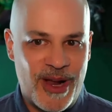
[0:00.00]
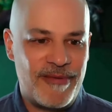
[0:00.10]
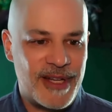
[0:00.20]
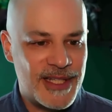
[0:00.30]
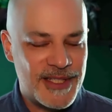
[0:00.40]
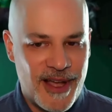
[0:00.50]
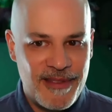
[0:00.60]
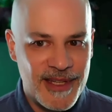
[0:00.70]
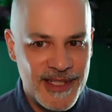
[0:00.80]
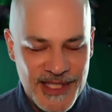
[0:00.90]
provenance,
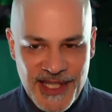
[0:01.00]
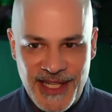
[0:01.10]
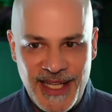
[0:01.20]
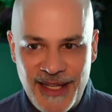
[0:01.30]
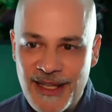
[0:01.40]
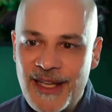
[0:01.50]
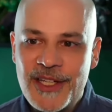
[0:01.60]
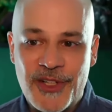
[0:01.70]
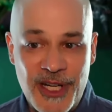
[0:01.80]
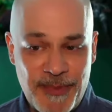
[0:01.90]
authenticity,
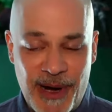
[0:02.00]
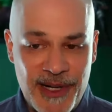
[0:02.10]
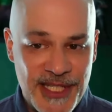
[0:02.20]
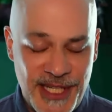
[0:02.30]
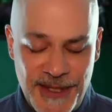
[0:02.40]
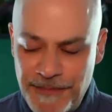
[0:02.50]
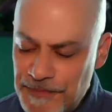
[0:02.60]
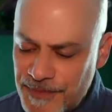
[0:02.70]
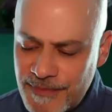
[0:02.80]
transparency.